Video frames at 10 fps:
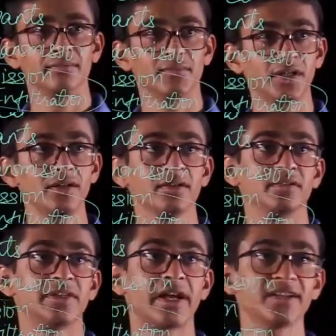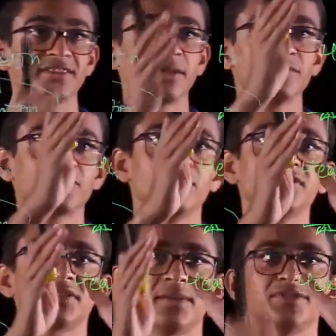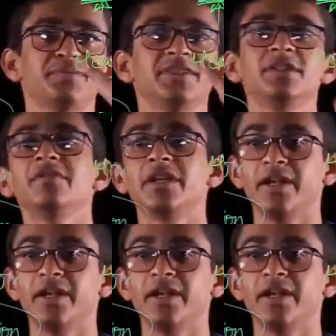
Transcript: But there are some zones, some specific